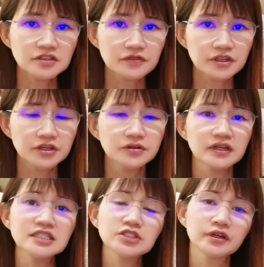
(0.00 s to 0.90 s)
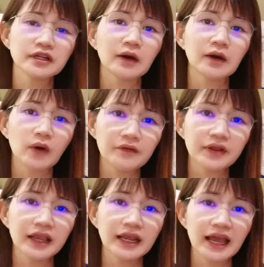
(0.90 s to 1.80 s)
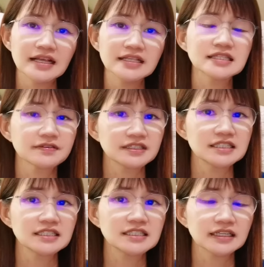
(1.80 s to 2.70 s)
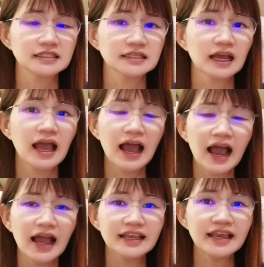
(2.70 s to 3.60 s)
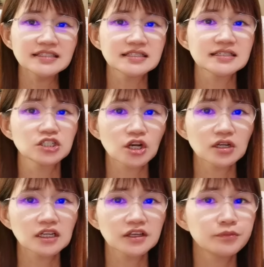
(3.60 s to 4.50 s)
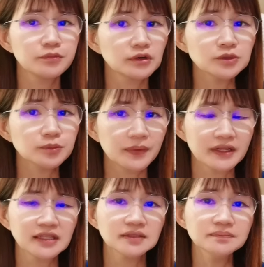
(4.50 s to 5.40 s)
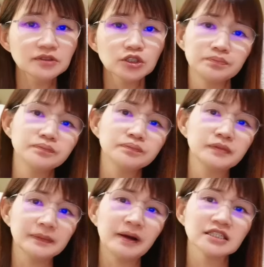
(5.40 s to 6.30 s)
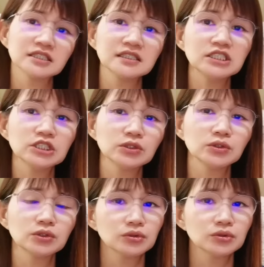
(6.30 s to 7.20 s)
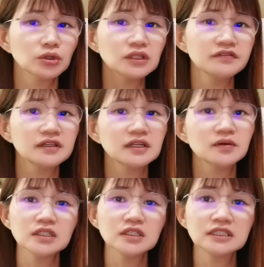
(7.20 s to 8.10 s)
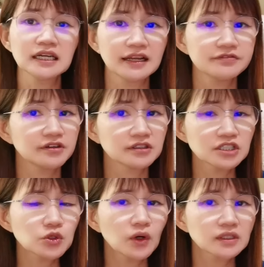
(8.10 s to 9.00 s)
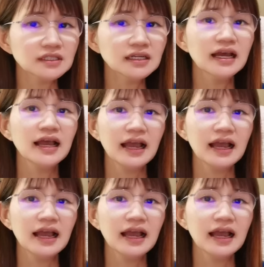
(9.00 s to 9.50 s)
this video, it is trading at 1 ringgit 17 cents. I guess the short-lived bullish momentum could be partially due to no dividend was declared for this quarter,